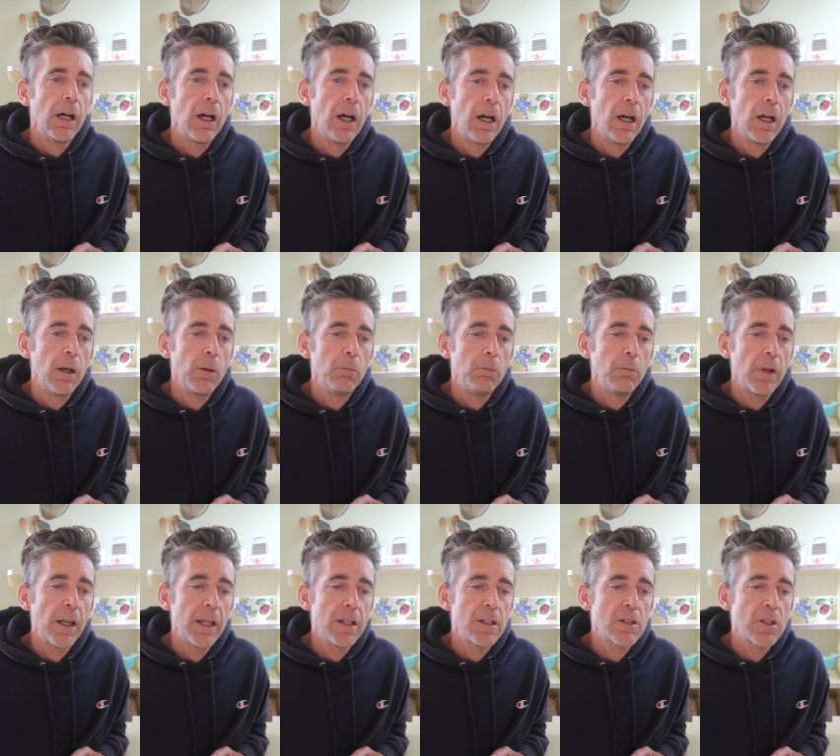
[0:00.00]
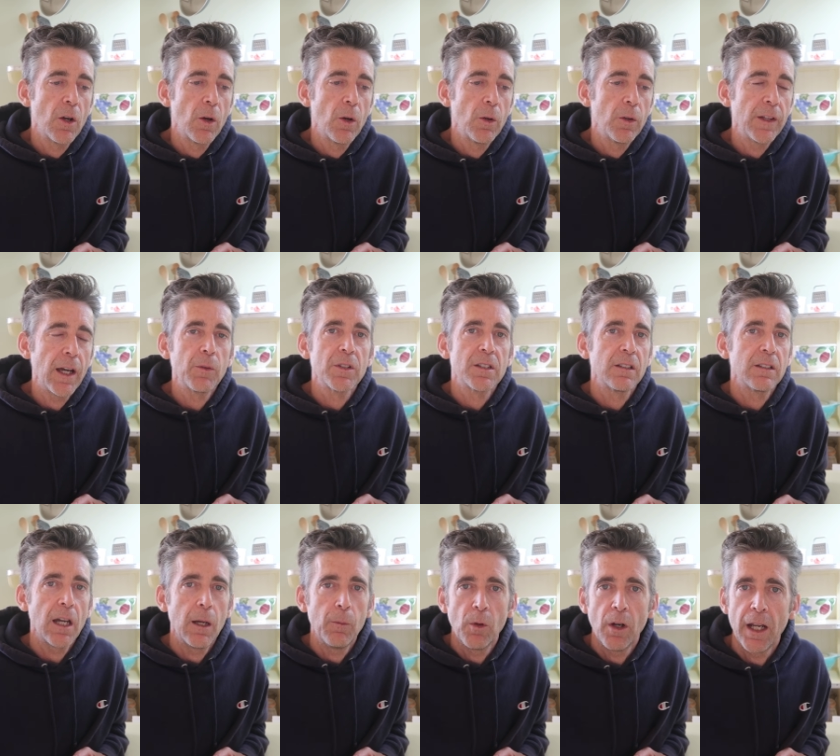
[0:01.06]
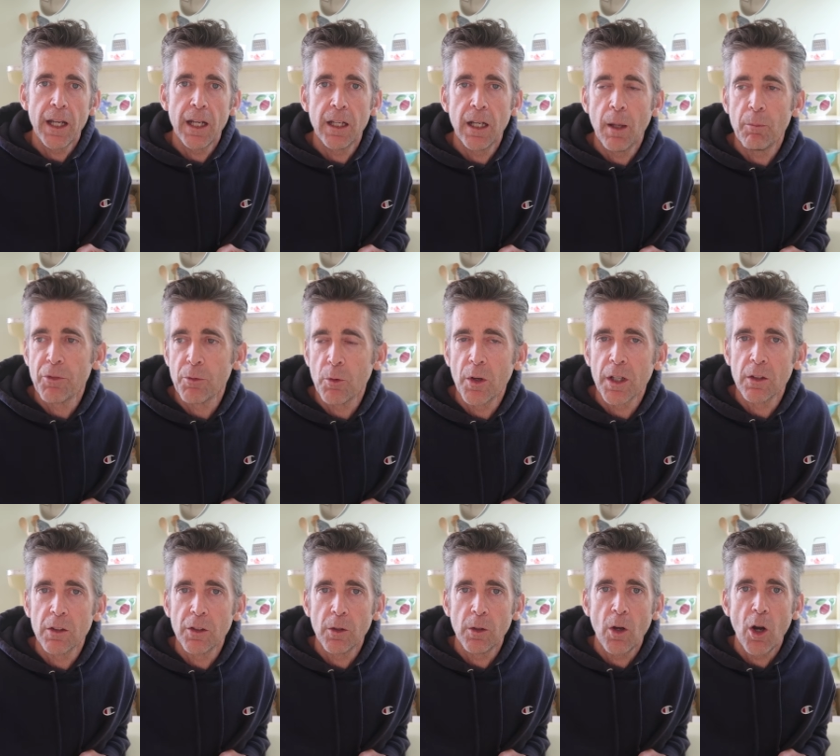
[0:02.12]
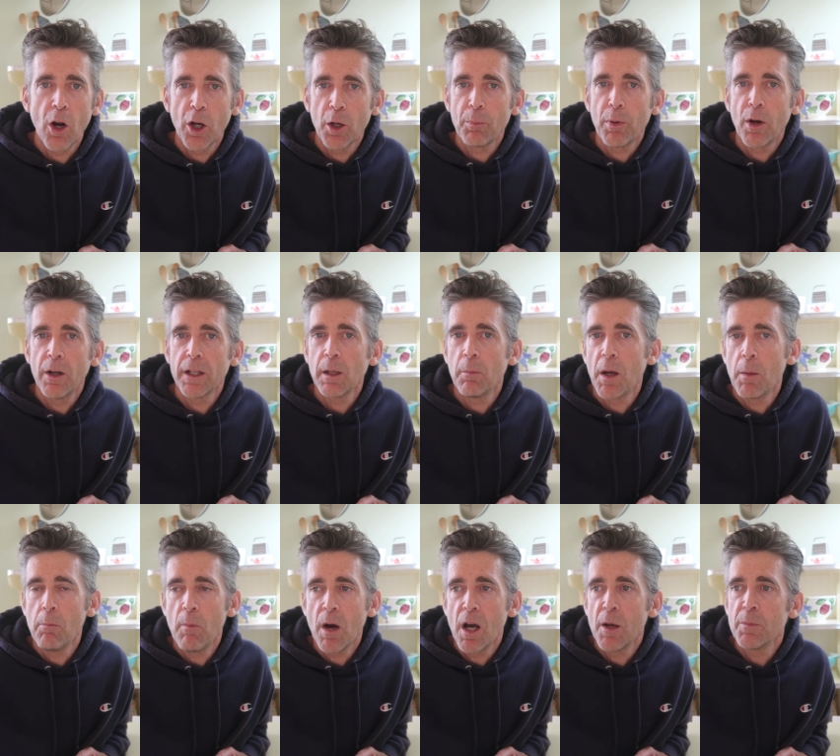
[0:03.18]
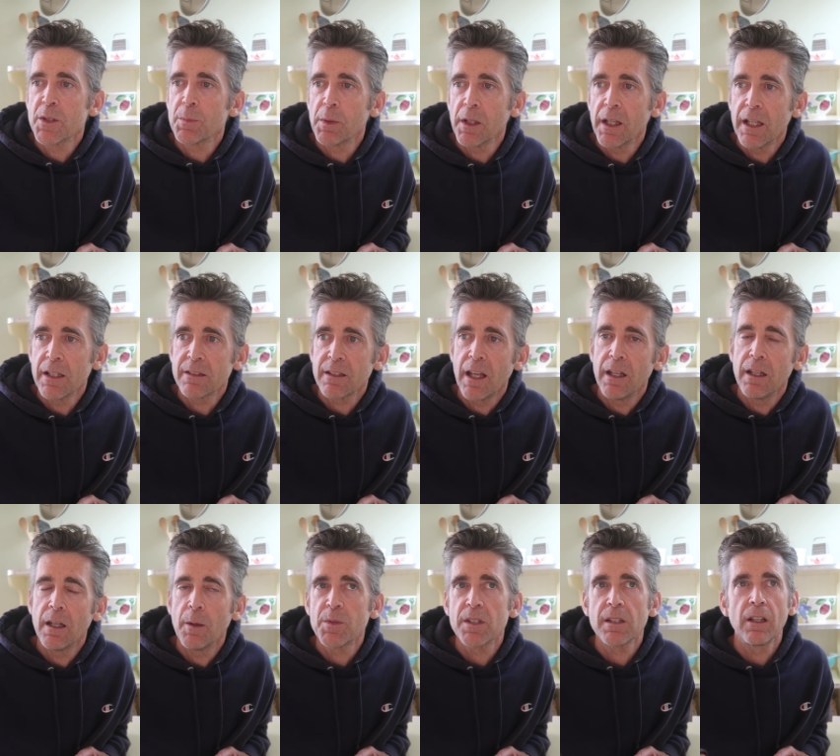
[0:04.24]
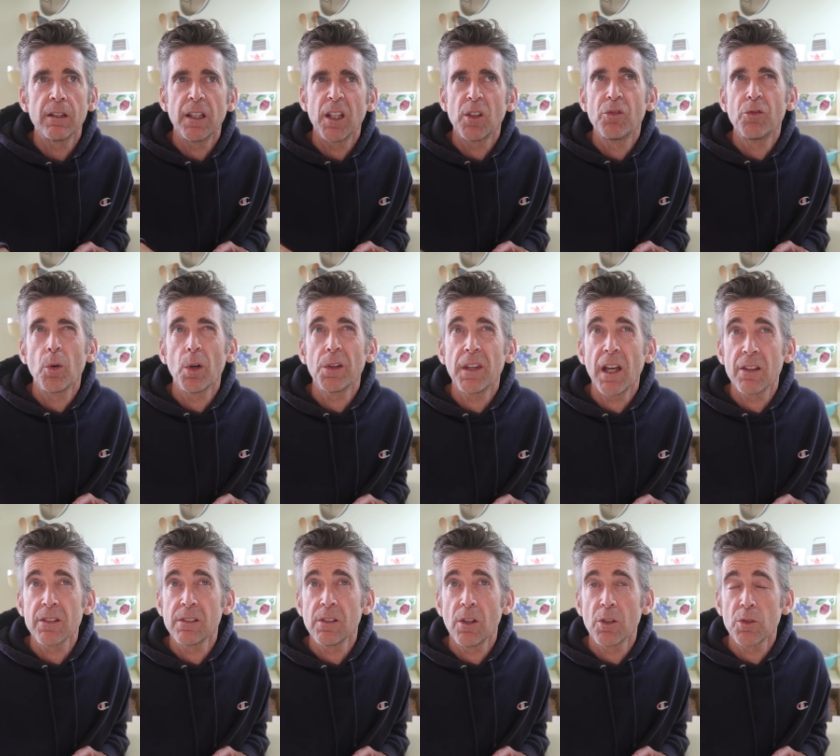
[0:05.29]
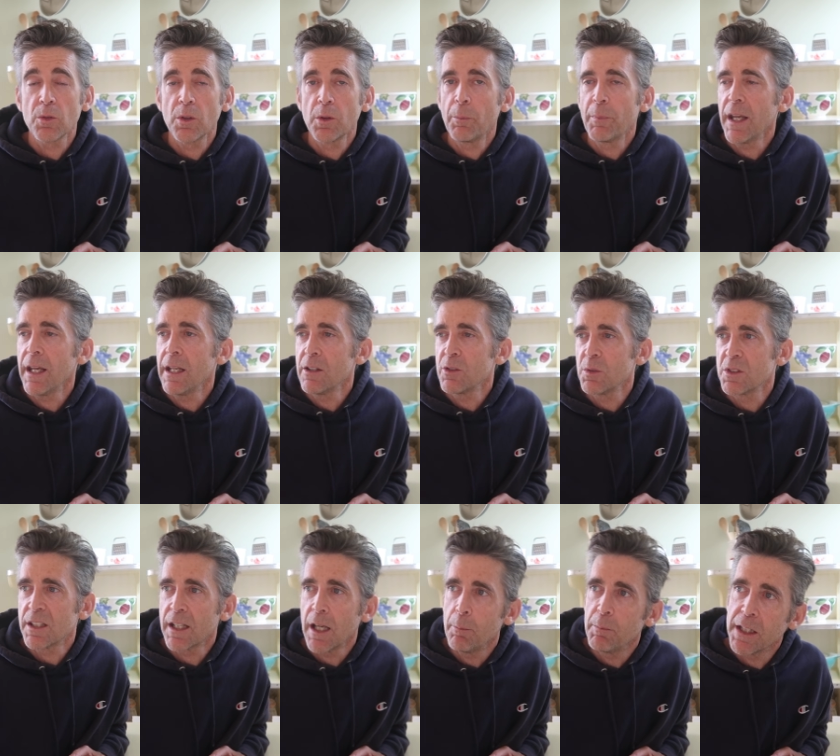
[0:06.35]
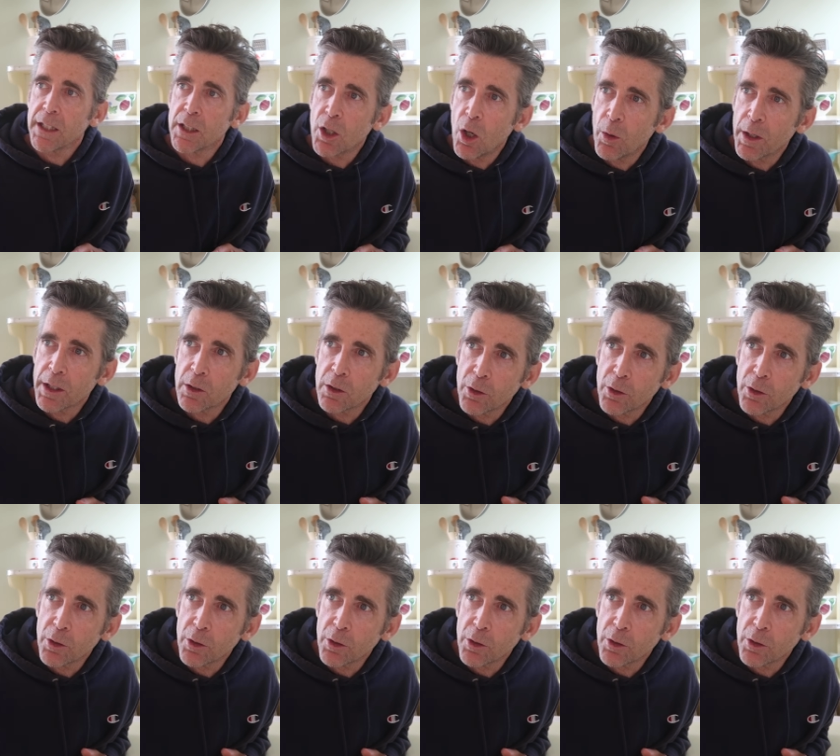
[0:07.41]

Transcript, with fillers: Um, and so that was the time where I ended up throwing a little art party at my mom's place, ended up selling like $4,000 worth of paintings, which kept me going